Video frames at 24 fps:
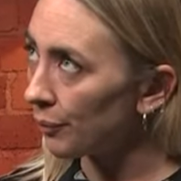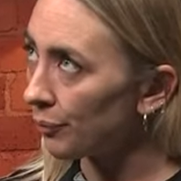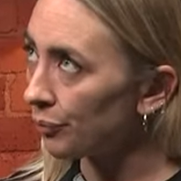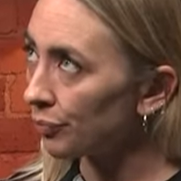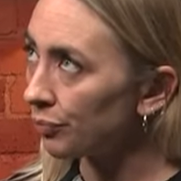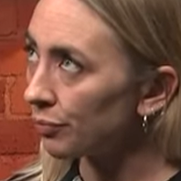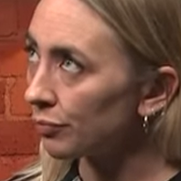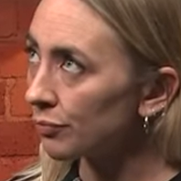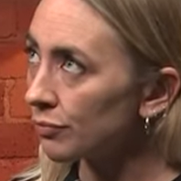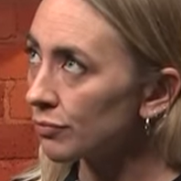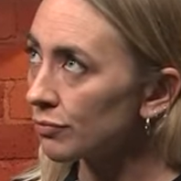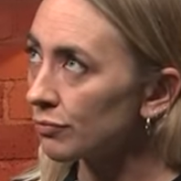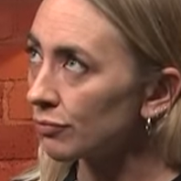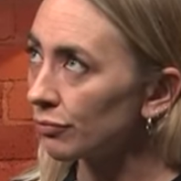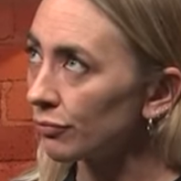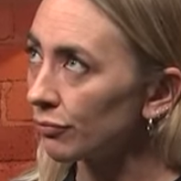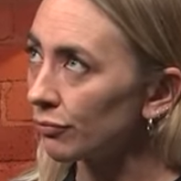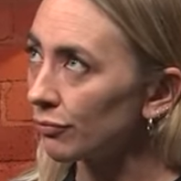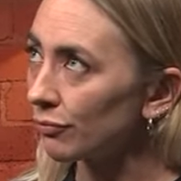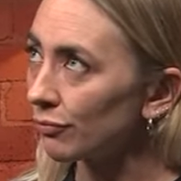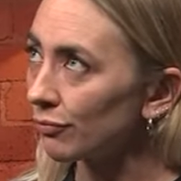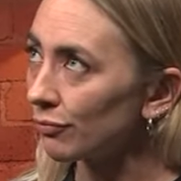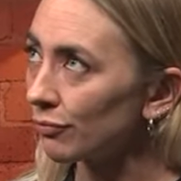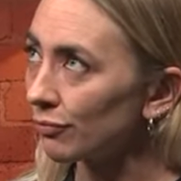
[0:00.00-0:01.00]
Call them
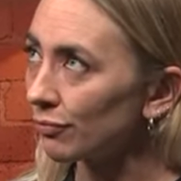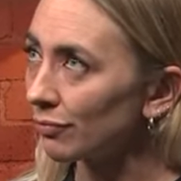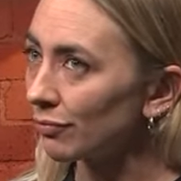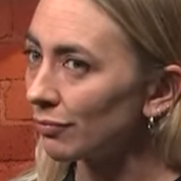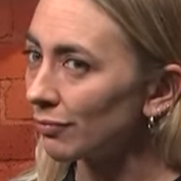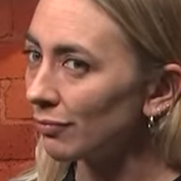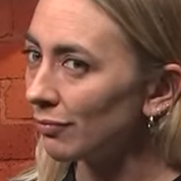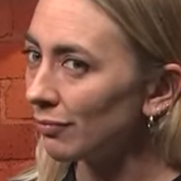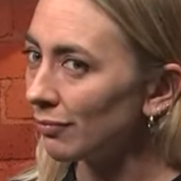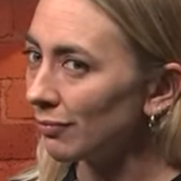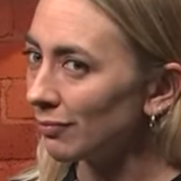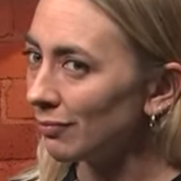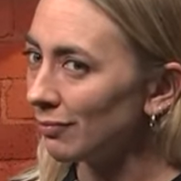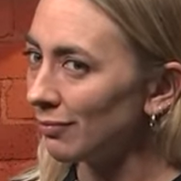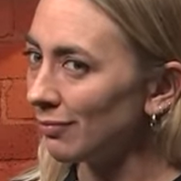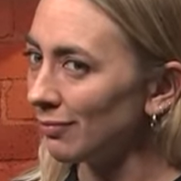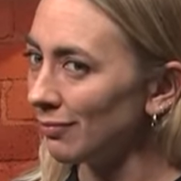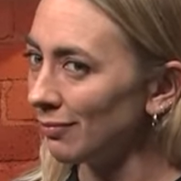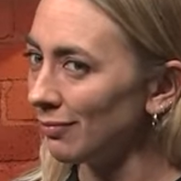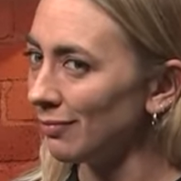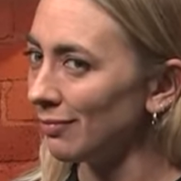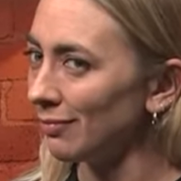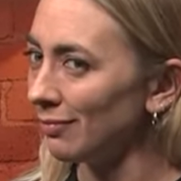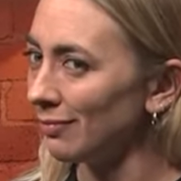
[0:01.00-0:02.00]
retail giants.
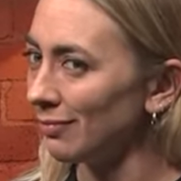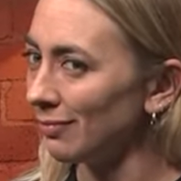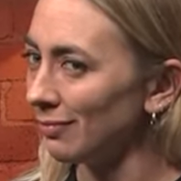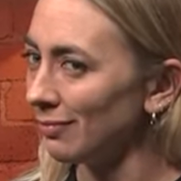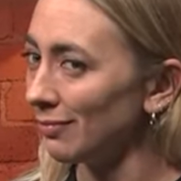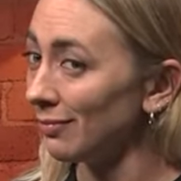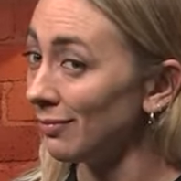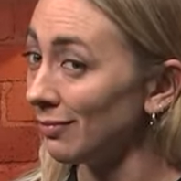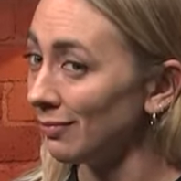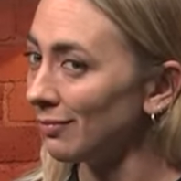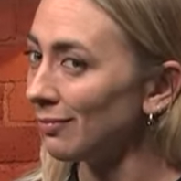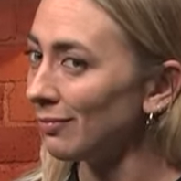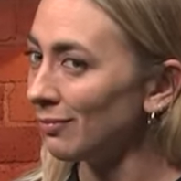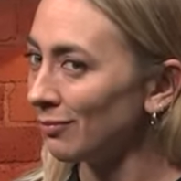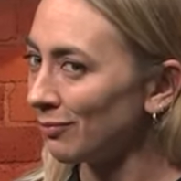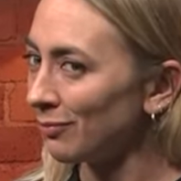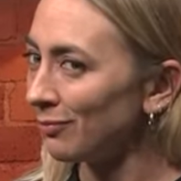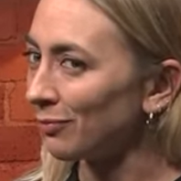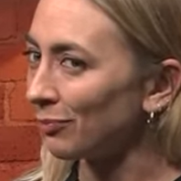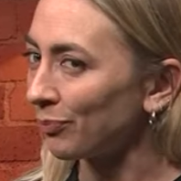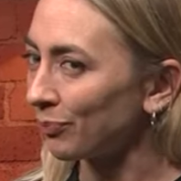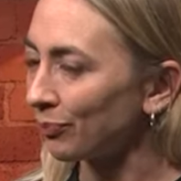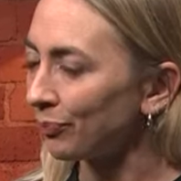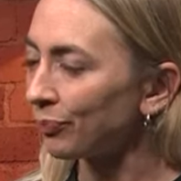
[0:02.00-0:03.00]
Or just
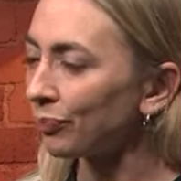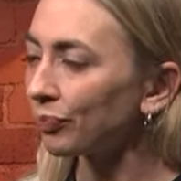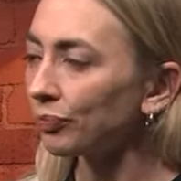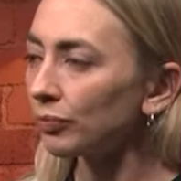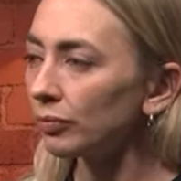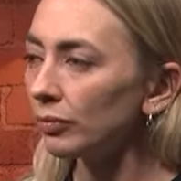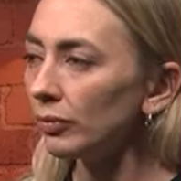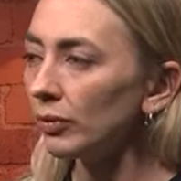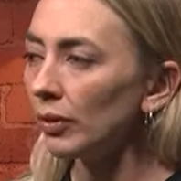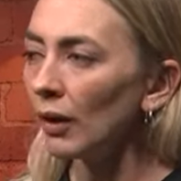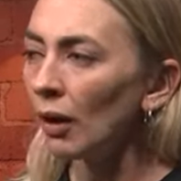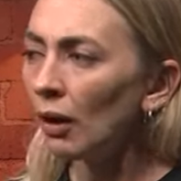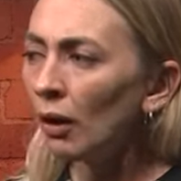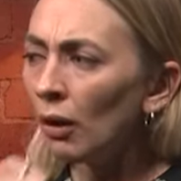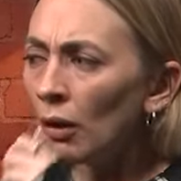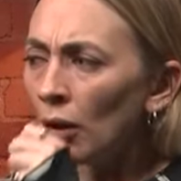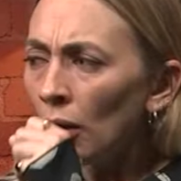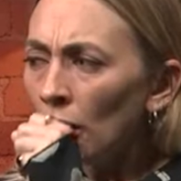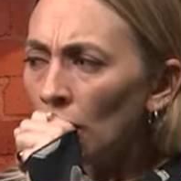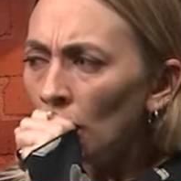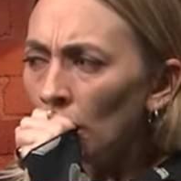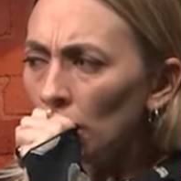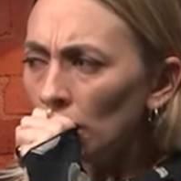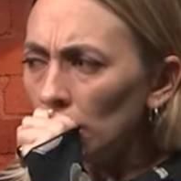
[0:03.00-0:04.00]
fast fashion. You
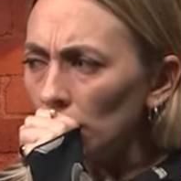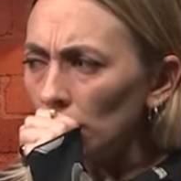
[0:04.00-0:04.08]
know.